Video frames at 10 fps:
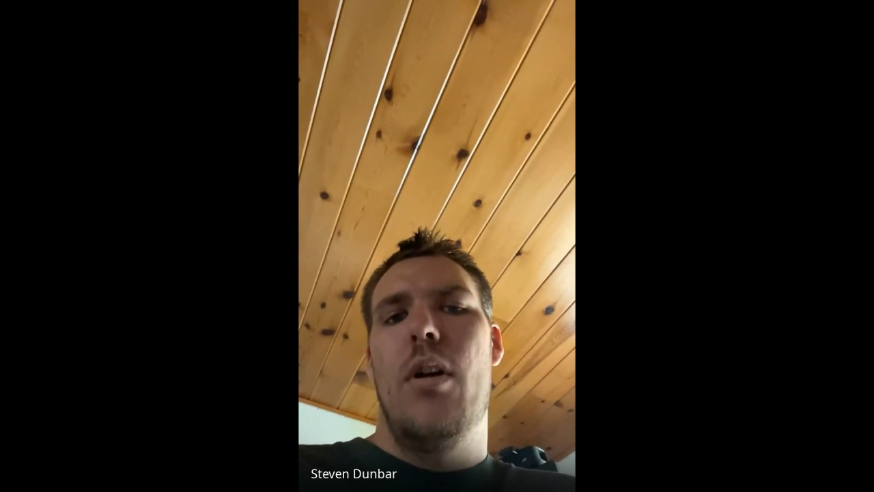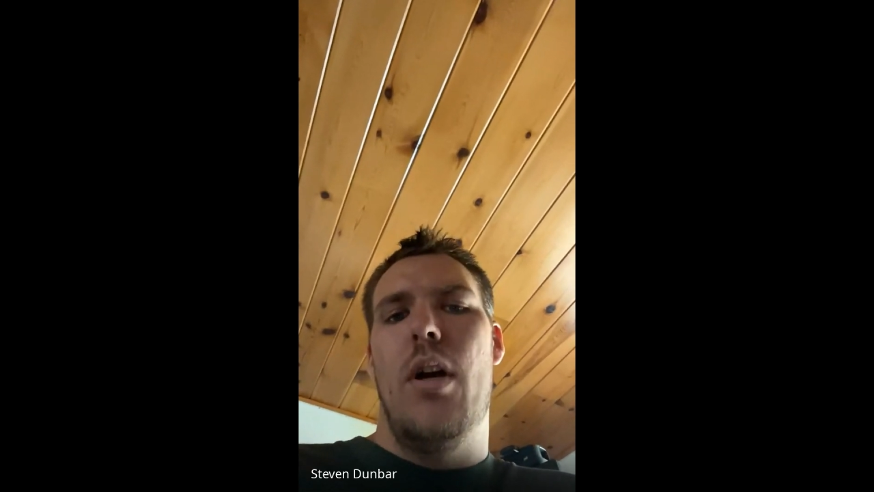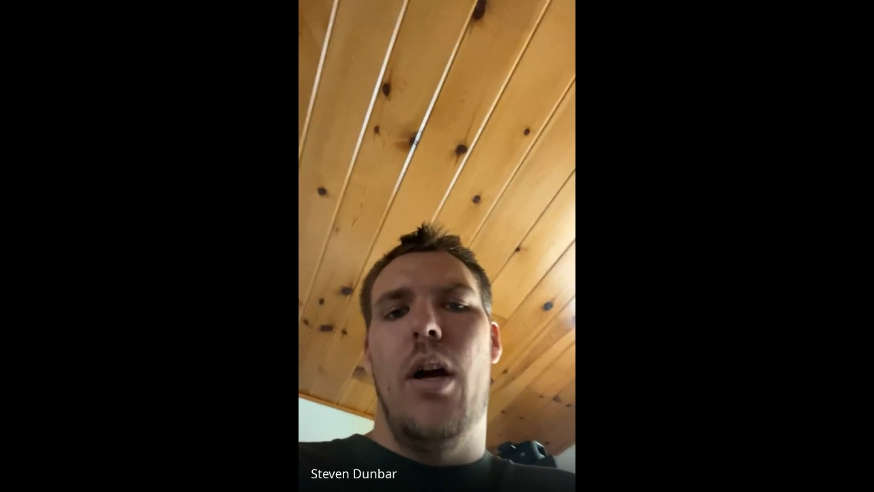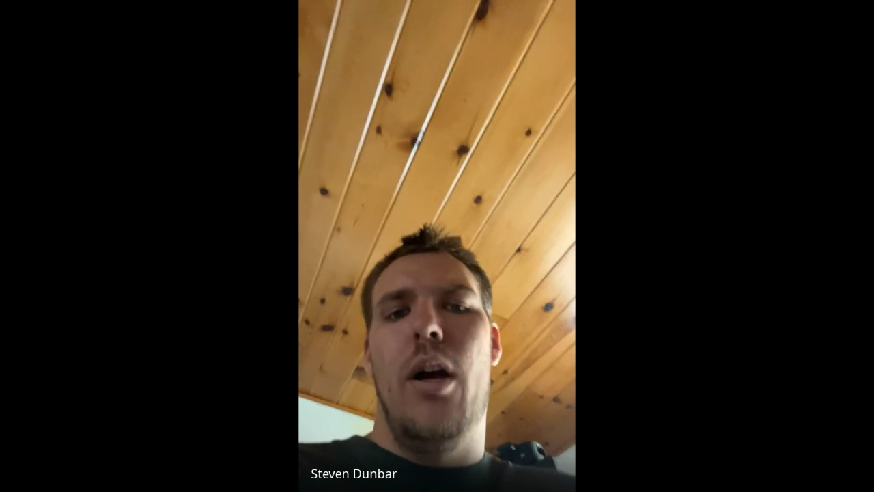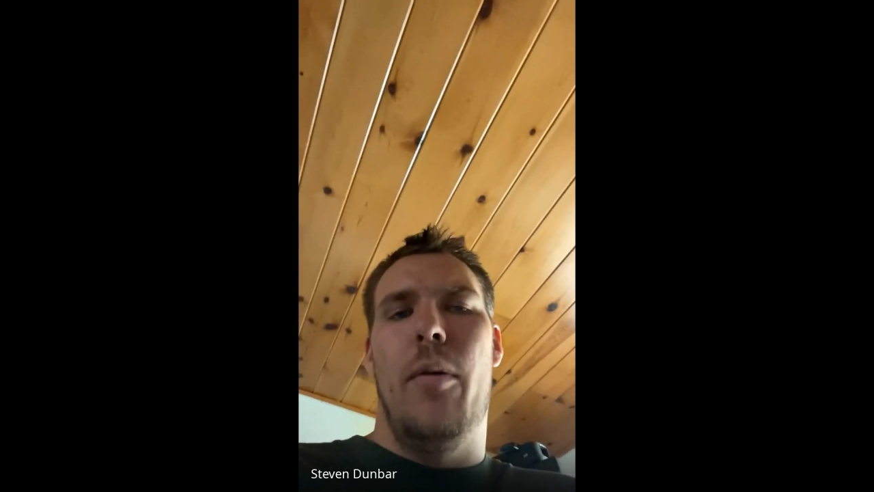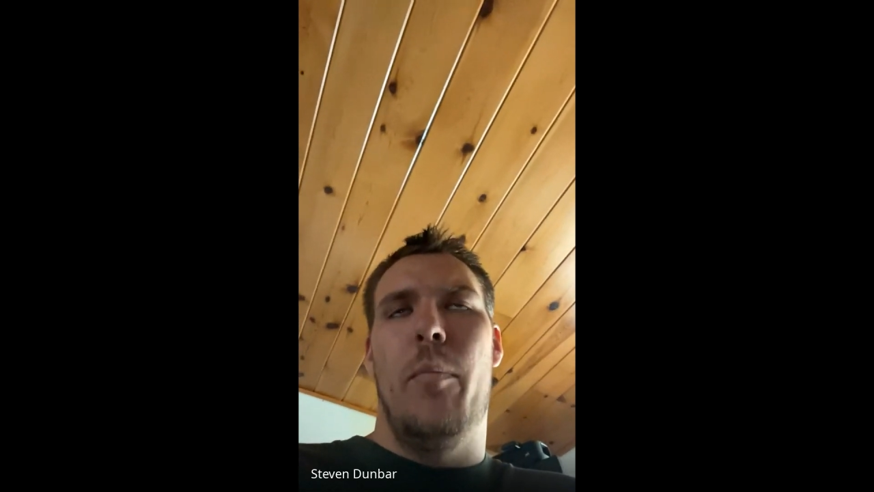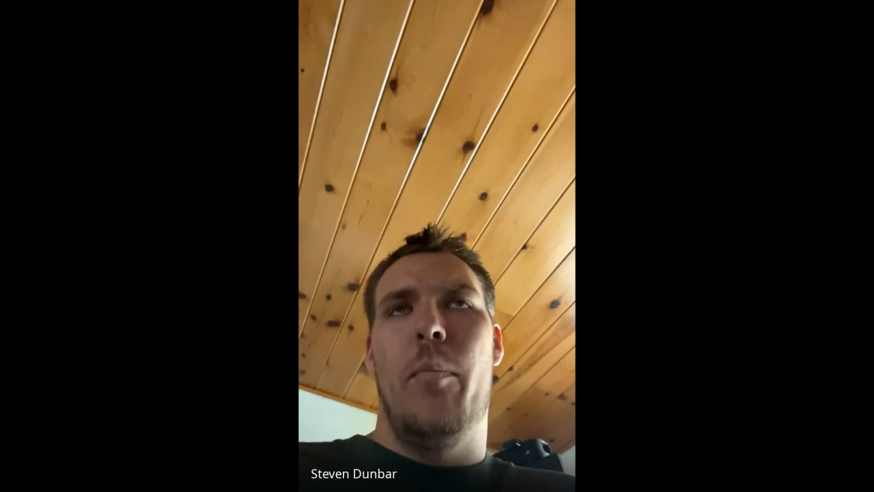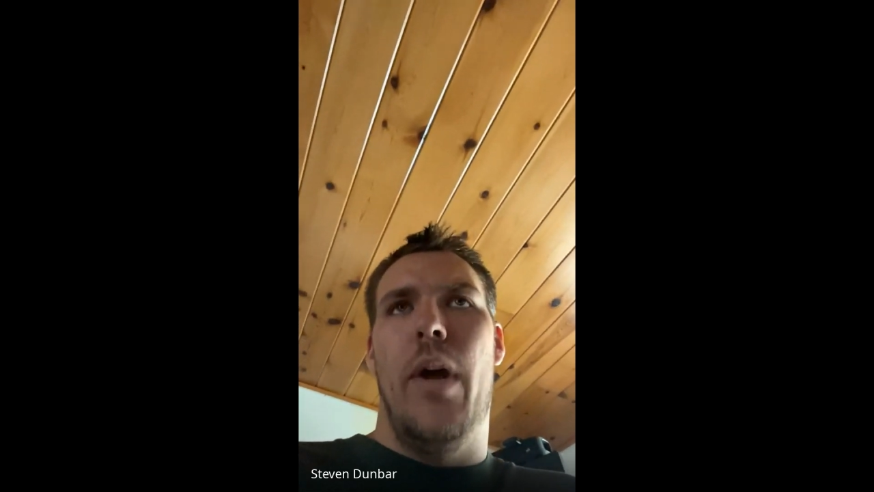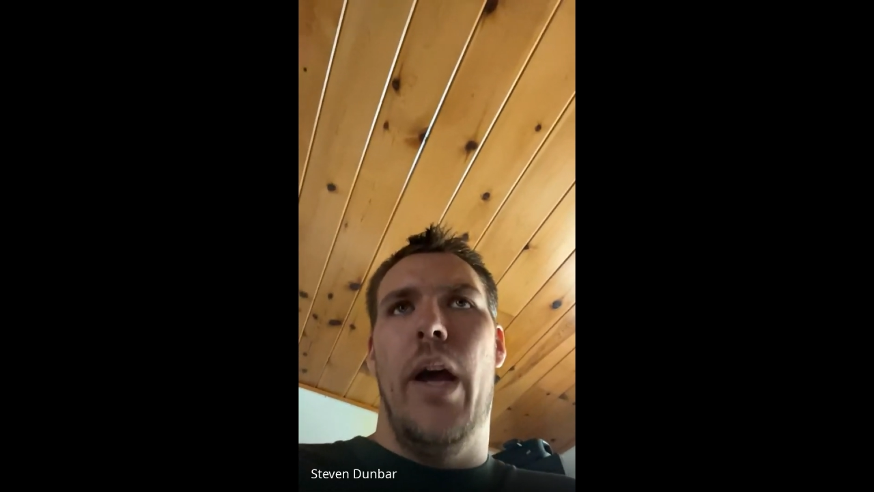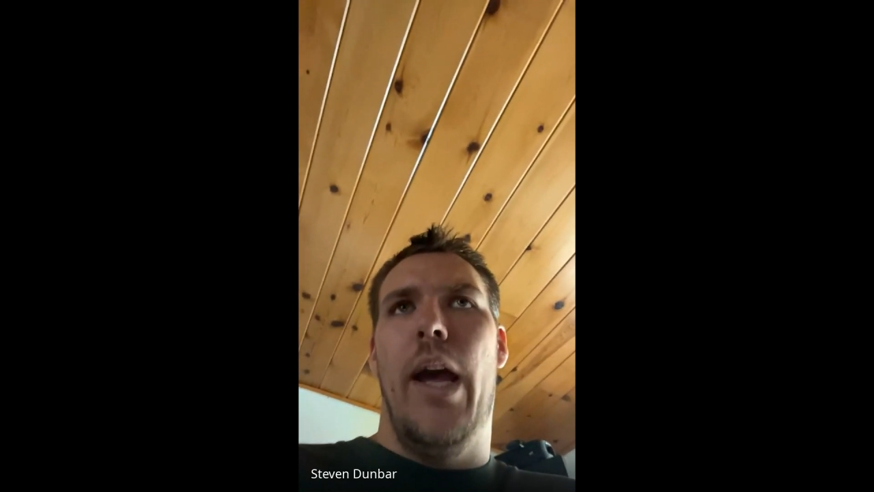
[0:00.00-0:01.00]
I
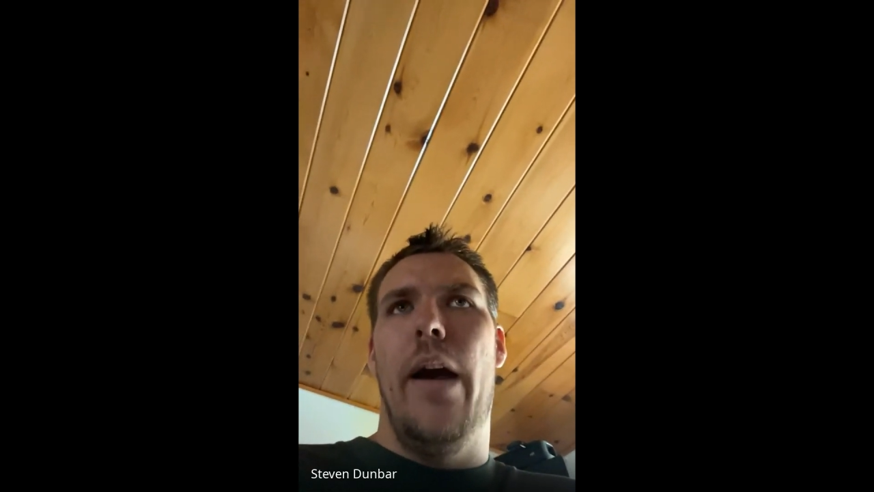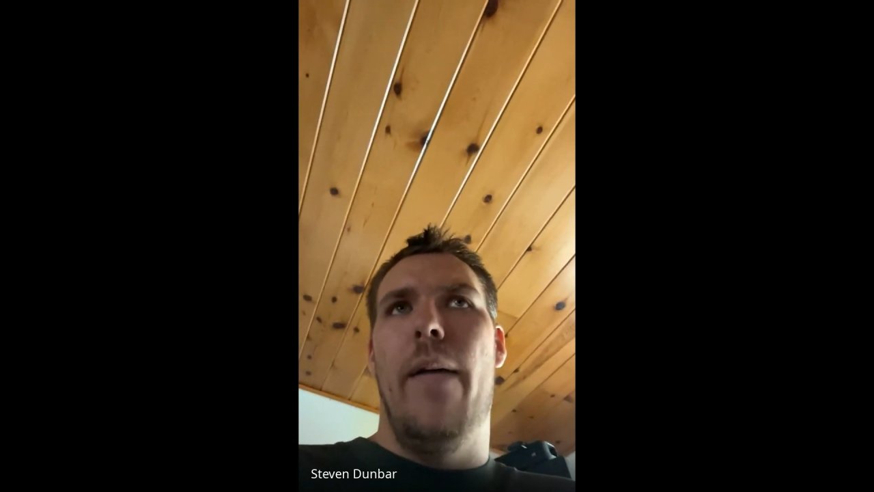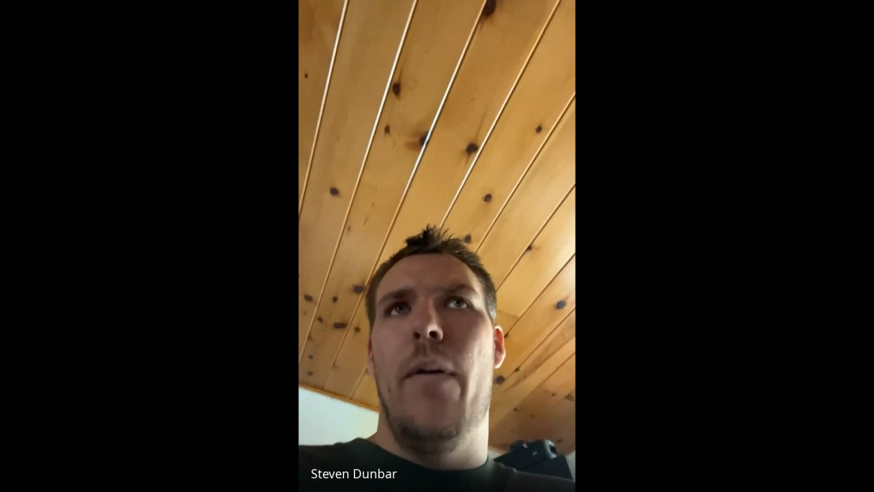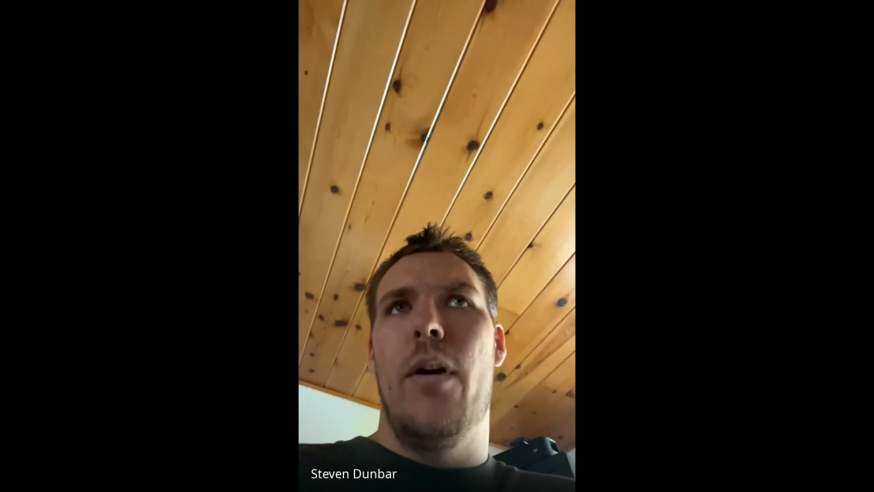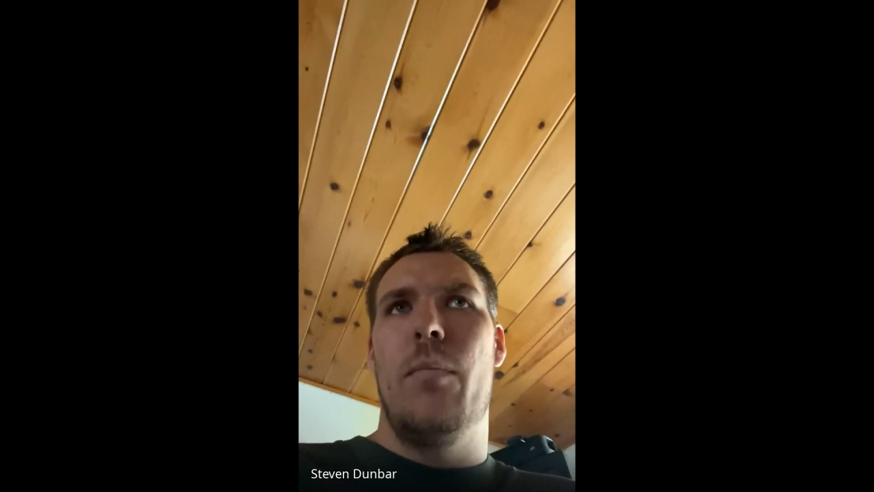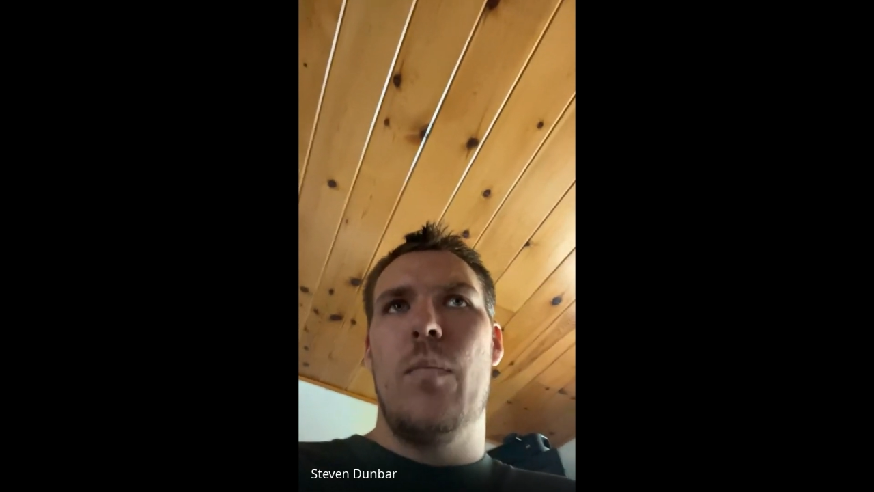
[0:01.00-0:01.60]
have a